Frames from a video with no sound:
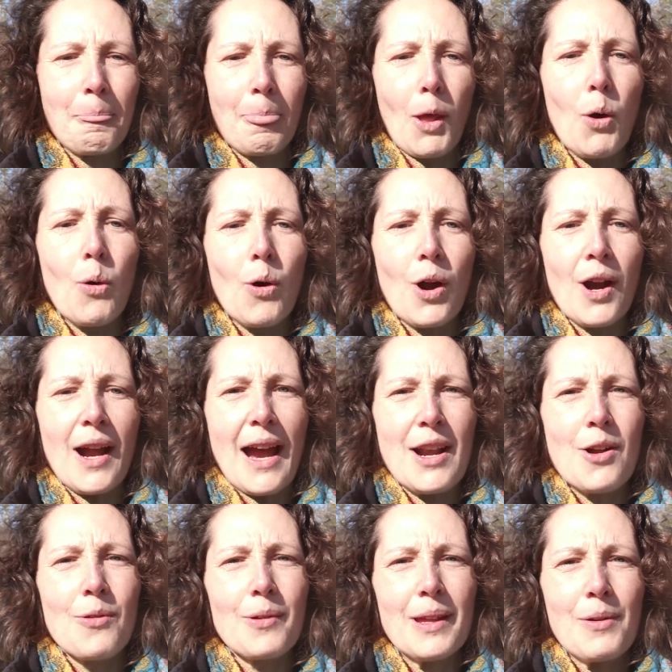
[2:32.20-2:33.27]
or I
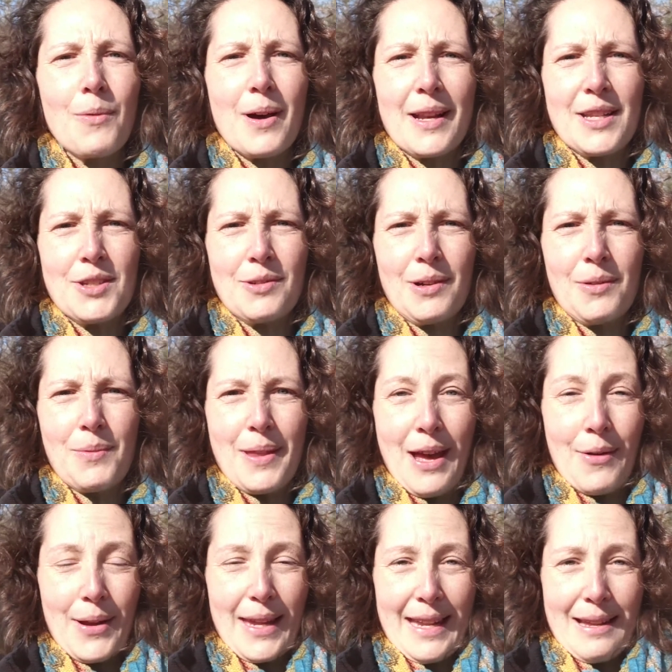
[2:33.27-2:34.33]
don't really want to do it
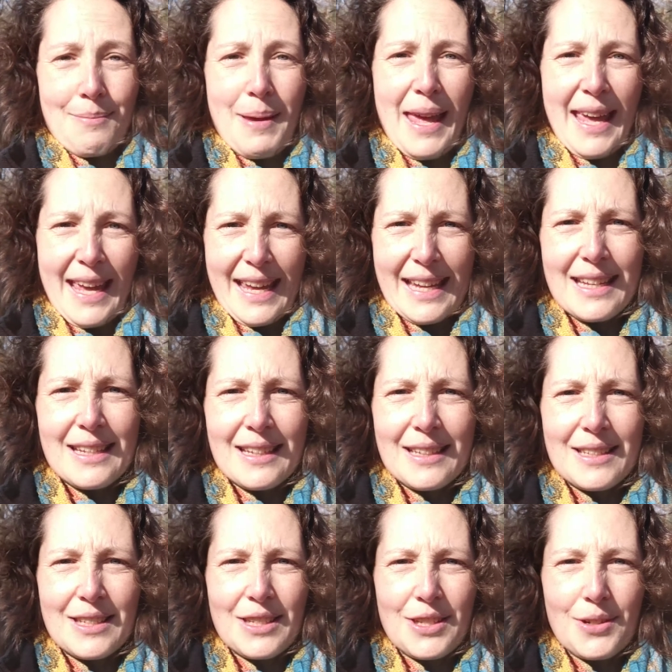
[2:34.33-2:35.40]
without getting paid
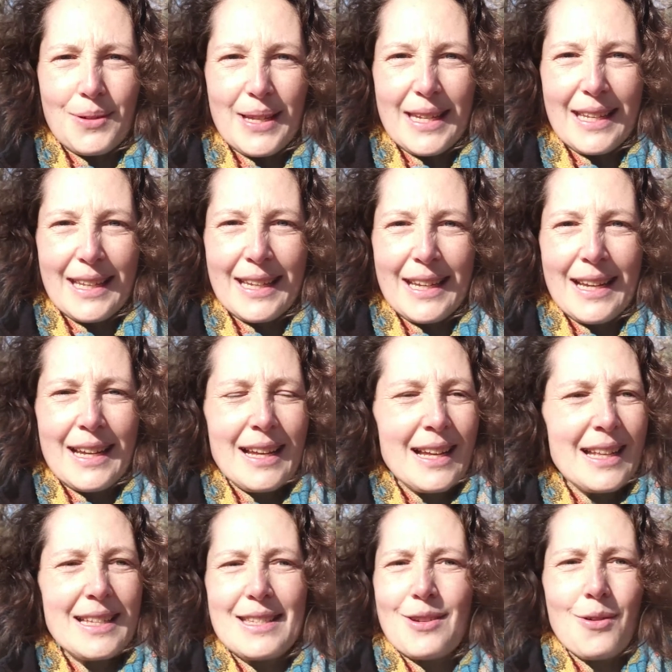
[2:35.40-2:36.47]
to do it.
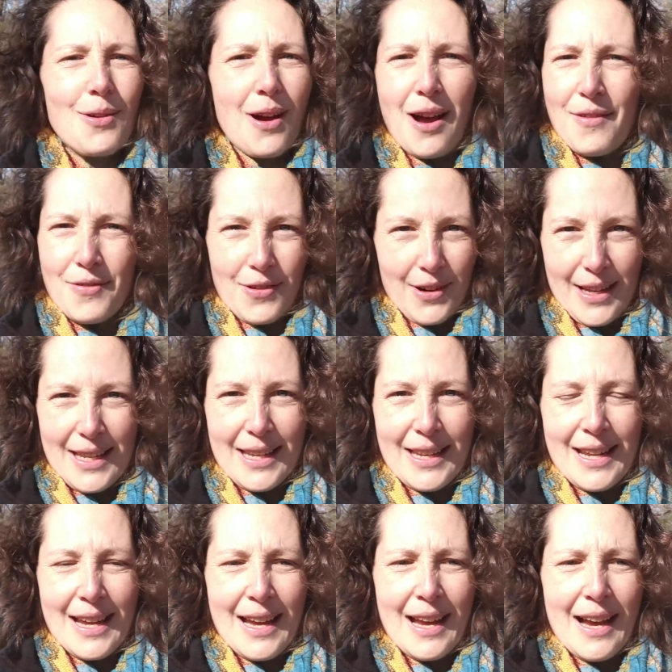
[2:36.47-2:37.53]
Don't offer it.
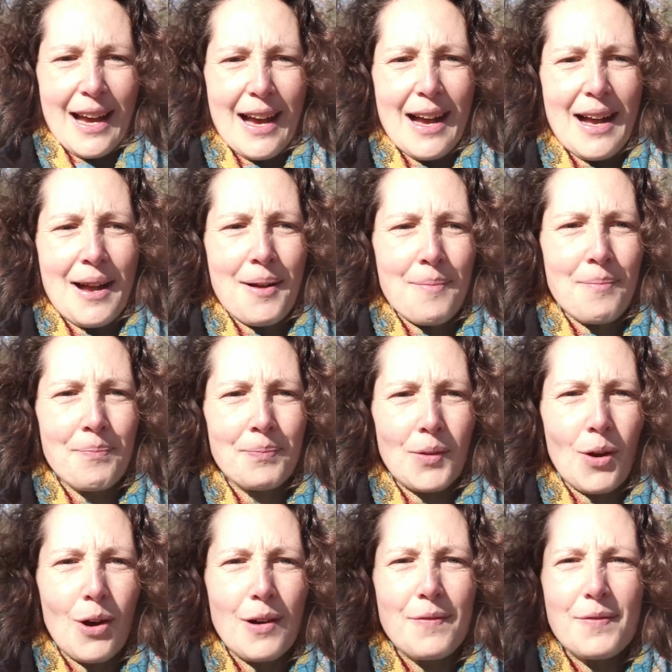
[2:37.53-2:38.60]

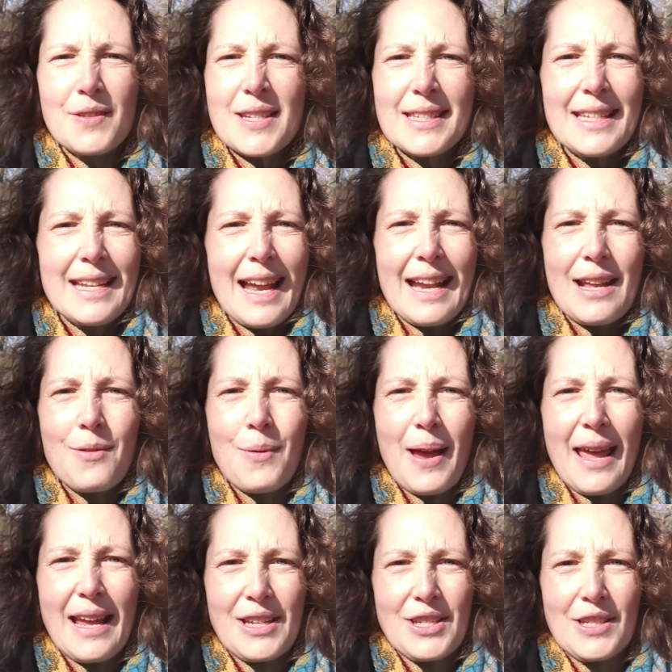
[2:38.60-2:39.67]
Or if just in any
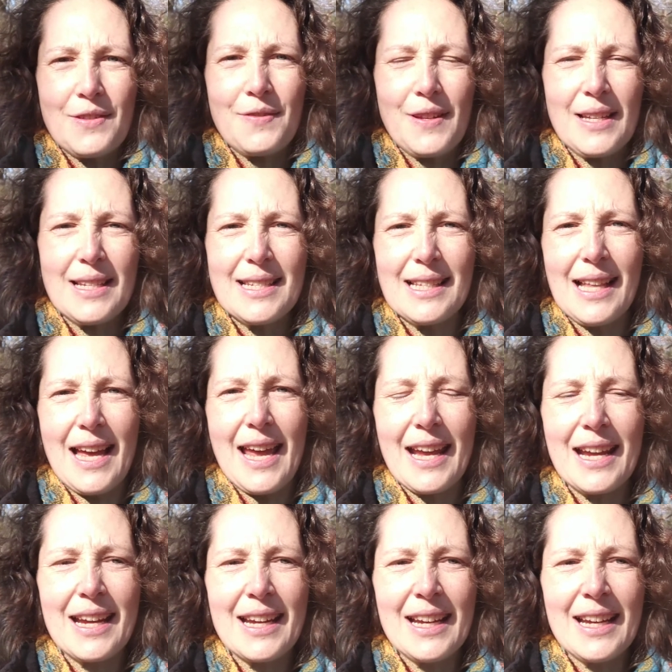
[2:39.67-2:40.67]
way it just feels like